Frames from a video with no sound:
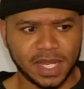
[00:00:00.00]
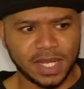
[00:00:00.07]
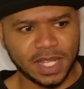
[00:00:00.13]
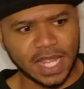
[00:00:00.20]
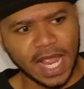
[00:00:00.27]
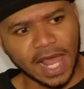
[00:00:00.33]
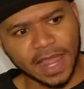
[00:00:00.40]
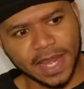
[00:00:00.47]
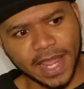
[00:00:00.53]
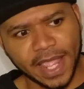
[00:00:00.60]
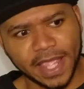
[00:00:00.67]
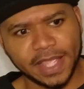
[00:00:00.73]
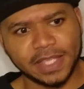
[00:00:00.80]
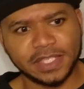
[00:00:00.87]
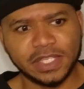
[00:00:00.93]
Colin
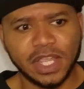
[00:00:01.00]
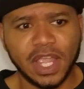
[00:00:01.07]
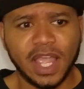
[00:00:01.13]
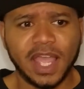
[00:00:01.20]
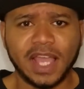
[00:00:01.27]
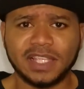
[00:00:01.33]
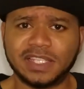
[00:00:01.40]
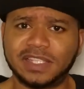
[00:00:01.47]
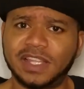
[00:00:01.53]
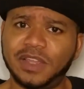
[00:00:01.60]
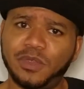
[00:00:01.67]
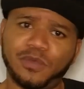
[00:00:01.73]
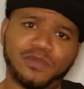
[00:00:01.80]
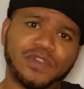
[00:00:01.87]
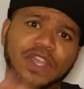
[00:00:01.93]
Hanks as the
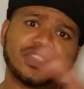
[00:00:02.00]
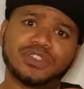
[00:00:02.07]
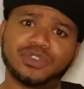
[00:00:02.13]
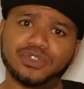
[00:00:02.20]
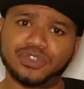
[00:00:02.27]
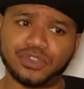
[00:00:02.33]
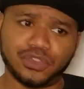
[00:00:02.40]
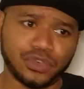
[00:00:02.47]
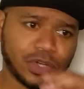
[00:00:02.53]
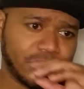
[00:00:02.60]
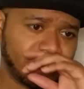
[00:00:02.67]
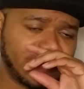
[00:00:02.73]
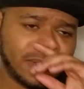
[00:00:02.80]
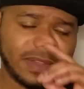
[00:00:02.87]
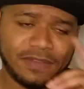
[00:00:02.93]
fixers, or sort of
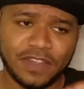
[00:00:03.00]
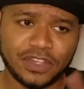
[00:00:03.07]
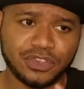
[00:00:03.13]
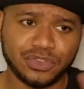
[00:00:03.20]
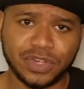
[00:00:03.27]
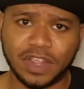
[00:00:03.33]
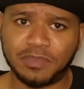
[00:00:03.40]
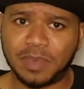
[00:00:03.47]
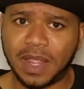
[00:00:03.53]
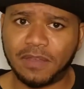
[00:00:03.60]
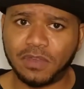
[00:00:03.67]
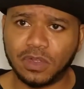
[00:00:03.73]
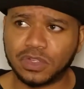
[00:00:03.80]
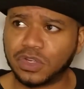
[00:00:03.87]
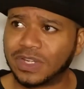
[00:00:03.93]
fixers and F B I
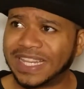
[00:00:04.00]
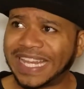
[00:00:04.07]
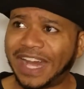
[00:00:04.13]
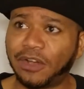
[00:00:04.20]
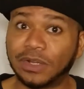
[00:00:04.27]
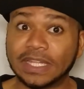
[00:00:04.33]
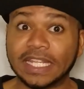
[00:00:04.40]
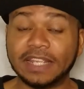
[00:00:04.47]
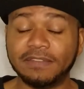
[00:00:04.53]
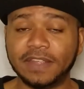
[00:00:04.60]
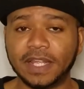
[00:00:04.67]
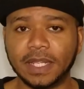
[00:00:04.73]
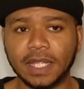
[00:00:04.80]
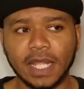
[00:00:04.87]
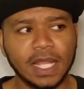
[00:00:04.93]
folks are, are leaving
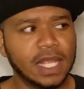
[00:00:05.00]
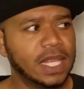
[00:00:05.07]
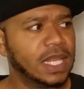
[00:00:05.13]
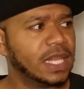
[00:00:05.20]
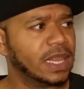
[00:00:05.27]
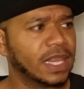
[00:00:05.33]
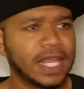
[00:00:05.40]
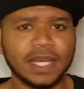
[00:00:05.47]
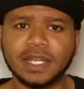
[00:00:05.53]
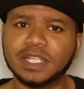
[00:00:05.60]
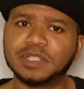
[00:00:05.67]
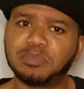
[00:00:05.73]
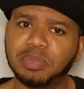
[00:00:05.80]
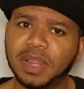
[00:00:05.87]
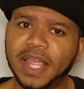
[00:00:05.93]
Linda's
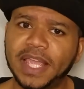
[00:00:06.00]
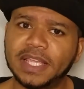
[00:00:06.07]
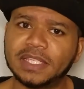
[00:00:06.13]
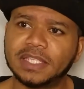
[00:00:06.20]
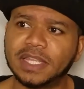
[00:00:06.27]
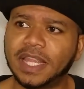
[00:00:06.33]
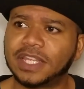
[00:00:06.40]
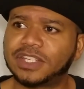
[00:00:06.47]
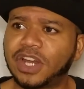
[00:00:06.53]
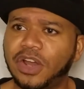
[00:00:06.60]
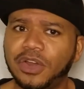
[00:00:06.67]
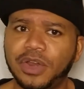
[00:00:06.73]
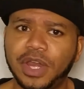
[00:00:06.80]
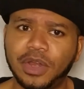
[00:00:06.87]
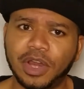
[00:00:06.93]
place, and they start
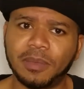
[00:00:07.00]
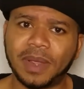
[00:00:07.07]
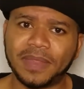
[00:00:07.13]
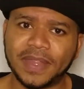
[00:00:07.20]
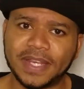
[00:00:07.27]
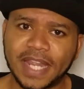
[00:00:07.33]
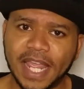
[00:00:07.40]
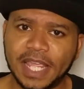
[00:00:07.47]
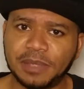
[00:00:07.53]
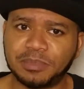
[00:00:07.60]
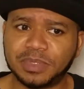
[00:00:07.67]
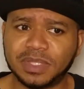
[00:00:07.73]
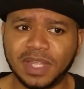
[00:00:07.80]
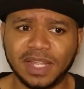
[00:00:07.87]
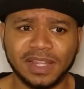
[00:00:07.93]
hearing about the tapes.
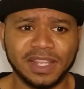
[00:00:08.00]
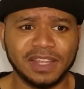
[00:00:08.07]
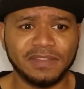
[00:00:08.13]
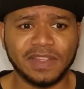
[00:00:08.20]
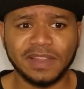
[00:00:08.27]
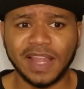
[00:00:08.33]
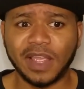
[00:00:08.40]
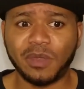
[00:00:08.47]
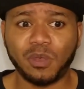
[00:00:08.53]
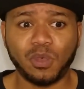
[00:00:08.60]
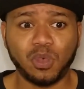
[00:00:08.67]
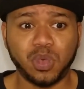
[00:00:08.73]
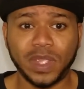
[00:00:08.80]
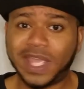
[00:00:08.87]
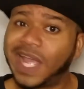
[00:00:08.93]
They leave, they're like, we
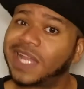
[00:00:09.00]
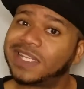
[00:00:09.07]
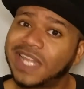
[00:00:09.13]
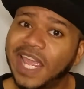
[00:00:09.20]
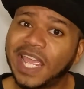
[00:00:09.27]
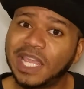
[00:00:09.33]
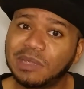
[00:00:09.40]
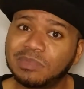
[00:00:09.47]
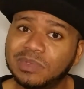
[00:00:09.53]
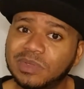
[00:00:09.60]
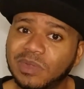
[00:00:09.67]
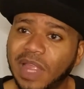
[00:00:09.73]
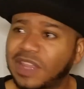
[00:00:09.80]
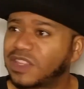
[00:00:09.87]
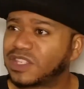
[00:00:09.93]
got tapes.
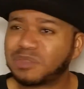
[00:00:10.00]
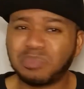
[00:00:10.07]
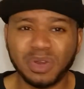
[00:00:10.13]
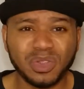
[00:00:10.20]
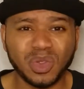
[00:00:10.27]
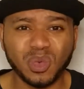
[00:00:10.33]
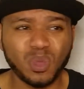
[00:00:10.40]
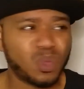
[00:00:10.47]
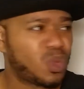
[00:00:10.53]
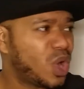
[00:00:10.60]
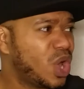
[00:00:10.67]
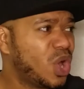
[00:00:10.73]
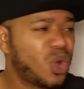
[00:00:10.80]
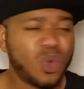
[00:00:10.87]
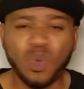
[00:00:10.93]
Like, this is bigger than
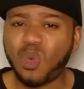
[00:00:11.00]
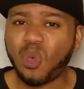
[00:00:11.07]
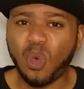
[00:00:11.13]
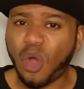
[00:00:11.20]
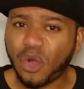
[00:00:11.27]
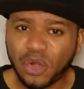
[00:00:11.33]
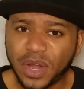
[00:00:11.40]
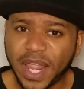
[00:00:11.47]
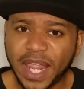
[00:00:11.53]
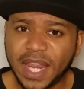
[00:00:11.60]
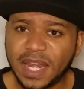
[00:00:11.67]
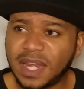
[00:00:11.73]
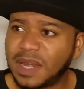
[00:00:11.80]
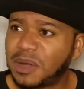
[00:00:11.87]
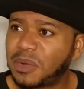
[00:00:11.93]
Watergate.
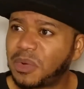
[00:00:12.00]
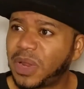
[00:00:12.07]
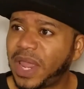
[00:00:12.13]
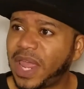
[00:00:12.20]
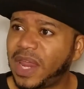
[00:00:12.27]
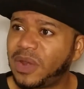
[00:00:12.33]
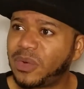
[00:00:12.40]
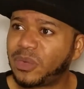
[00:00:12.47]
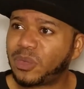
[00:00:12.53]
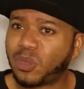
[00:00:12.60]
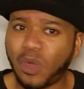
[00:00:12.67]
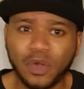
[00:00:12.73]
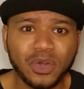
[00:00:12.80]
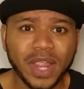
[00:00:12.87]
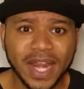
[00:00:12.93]
And
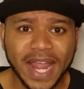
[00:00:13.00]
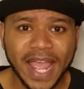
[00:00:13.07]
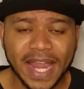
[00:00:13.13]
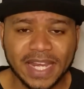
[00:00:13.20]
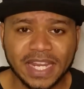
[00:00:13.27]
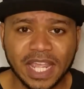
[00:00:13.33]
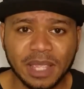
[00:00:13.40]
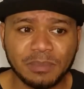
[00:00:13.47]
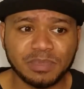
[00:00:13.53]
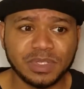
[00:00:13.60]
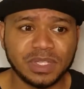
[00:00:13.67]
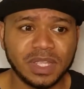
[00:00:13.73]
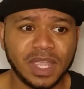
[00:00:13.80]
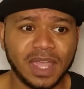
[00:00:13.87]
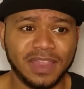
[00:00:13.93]
Watergate had tapes,
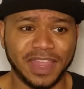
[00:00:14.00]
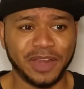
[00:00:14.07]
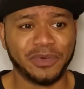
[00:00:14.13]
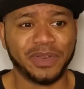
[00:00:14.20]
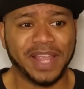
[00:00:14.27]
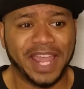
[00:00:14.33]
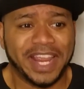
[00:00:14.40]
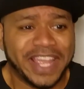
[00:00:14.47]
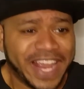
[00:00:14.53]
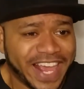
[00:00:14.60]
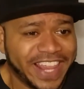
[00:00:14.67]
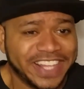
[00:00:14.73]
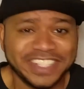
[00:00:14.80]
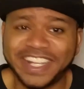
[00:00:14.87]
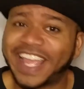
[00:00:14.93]
and they were and Colin's
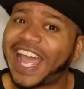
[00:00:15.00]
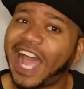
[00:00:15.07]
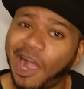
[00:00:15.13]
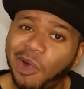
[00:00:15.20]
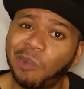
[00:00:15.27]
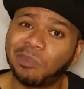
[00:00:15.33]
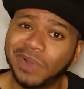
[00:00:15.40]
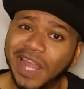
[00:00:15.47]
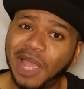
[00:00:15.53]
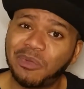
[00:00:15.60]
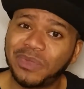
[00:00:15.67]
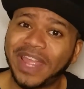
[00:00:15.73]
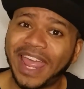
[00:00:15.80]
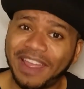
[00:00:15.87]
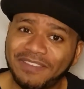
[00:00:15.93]
like, well, I'm glad we
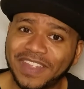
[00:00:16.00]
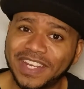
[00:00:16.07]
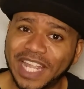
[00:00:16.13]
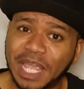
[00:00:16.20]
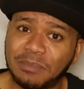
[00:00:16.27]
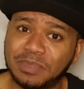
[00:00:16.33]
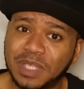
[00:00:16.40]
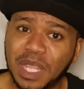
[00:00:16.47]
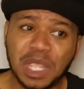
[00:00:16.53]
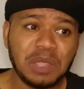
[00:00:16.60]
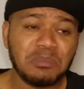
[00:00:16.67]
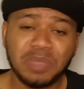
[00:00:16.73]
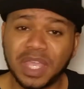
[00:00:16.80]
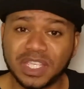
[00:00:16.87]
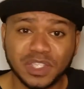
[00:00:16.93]
have the tapes,
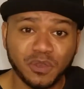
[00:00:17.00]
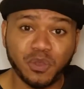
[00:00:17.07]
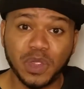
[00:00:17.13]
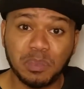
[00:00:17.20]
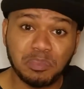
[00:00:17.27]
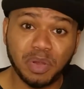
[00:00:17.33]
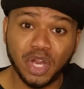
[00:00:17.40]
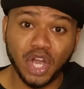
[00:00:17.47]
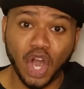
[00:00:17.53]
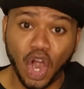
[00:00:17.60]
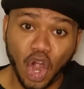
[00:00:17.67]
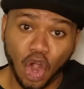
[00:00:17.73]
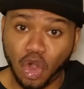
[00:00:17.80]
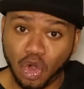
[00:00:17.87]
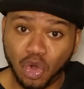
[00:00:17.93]
because if we put
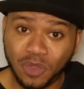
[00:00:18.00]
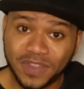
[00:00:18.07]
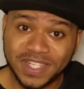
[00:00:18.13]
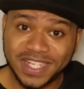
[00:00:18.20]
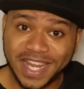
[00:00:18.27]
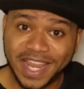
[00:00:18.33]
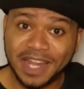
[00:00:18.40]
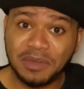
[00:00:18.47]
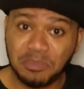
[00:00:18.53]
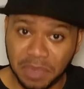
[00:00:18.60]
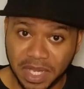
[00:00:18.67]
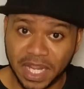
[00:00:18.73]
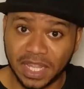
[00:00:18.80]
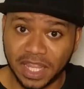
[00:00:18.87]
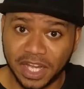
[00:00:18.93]
her on the stand,
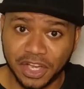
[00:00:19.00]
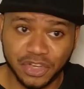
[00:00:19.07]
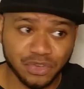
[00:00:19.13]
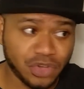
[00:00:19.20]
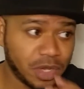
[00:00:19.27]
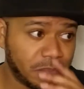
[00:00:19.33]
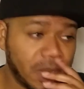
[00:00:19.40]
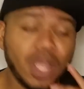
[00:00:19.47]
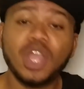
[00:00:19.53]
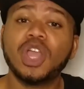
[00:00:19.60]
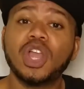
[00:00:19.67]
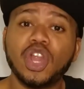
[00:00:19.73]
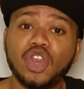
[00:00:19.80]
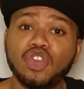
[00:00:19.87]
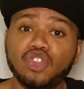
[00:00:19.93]
meaning Linda Tripp,
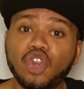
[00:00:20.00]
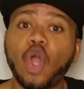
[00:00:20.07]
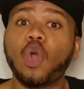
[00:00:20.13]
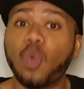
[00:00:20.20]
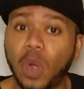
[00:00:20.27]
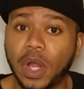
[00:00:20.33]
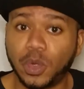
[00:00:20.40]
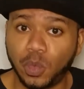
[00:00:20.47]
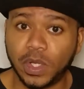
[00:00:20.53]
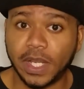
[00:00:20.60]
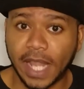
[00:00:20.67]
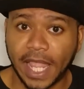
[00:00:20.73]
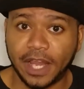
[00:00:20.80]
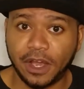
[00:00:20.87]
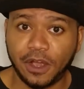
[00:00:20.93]
no one would
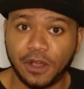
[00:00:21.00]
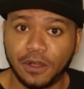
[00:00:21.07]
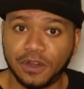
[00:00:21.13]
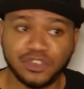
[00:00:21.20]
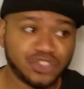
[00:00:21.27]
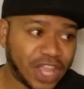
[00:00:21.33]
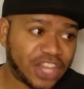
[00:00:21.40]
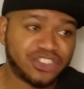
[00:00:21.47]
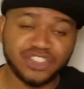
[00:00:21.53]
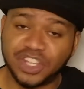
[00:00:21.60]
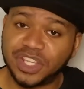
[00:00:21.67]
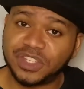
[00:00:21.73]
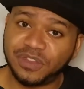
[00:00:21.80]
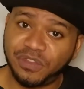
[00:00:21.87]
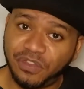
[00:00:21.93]
like her. She's like, she is
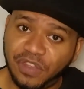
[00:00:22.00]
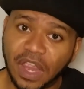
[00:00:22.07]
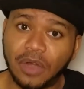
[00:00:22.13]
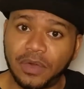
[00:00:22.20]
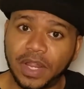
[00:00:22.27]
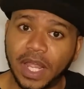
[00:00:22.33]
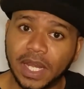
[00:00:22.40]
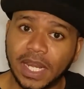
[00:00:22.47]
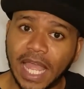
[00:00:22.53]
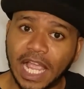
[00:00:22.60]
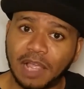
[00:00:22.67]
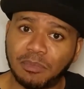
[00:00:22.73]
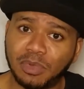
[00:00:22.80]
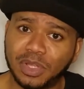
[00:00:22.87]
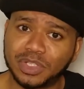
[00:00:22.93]
very
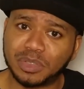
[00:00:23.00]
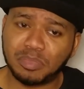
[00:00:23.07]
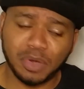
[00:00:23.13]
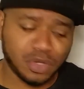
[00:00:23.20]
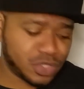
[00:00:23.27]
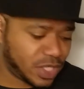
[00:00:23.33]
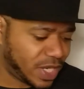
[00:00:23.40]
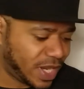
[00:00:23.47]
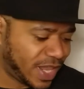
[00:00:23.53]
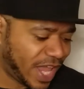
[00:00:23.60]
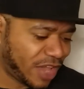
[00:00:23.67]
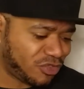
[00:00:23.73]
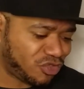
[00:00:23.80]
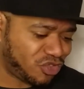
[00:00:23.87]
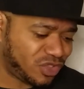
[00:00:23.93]
unlikable as a person, and
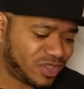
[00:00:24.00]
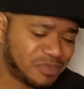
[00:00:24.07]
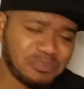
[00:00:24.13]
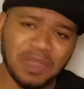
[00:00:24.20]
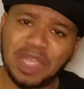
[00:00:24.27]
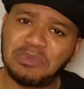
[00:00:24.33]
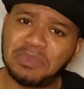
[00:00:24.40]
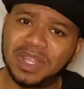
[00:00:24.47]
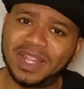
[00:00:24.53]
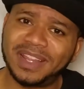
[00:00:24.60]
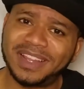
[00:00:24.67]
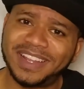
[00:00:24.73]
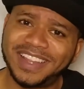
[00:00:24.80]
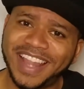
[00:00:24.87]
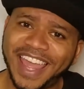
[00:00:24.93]
that made me
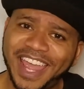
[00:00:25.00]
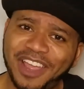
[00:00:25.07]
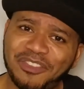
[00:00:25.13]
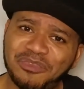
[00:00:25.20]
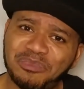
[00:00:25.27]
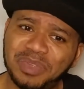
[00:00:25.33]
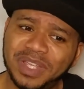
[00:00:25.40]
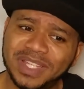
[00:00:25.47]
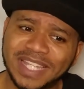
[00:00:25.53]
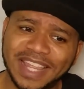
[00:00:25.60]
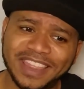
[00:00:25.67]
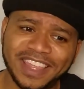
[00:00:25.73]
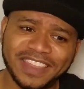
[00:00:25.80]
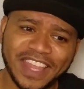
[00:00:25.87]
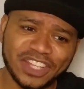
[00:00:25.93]
laugh, because I think
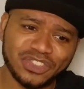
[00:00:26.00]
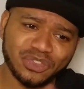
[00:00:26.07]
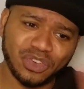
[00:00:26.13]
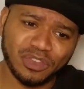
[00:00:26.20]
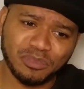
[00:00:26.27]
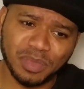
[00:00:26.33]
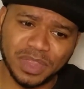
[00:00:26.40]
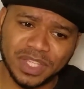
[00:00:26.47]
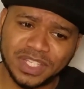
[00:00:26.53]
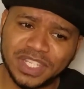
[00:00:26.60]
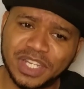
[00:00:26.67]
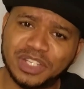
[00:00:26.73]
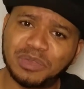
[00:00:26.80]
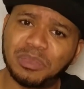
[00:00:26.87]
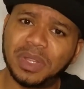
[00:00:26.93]
that's sort of been the
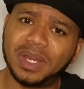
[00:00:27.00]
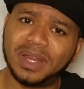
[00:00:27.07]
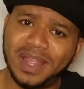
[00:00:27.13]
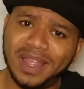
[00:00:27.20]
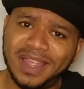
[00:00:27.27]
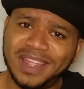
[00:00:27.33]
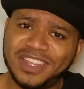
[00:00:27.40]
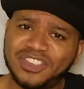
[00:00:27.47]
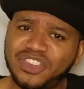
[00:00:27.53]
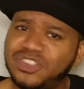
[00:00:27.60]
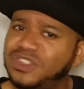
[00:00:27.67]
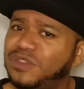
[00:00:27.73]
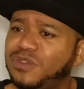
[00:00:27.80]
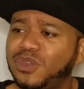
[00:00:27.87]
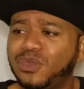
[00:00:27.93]
sentiment. Just
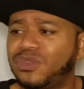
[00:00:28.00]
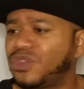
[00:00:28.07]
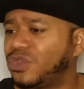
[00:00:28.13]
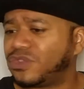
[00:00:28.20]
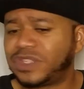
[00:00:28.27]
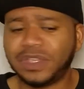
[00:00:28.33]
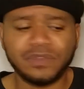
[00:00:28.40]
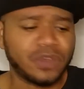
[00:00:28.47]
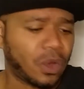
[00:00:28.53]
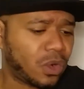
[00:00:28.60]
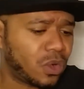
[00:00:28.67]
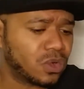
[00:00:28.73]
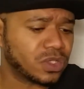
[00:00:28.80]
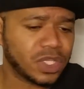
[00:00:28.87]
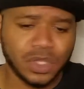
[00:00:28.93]
you, you see photos
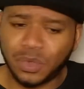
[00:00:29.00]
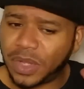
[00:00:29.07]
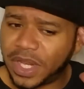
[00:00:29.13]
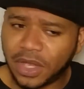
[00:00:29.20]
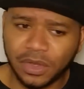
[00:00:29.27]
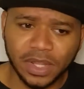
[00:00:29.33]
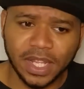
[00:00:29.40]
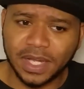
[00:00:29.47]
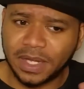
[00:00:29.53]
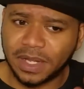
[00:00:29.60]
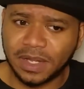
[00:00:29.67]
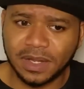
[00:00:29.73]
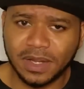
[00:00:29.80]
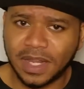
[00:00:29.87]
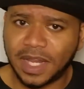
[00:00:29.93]
and you hear Linda,
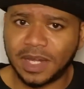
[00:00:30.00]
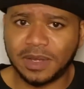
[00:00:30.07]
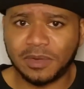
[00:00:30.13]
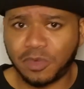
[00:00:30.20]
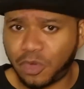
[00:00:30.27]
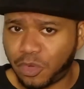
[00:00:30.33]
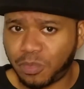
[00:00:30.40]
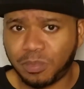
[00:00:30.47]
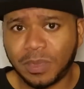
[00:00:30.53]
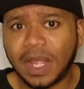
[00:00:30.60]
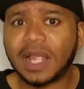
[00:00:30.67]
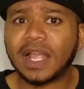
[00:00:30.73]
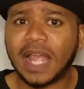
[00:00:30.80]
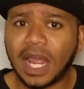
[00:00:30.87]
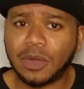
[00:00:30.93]
and
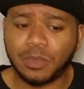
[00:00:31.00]
God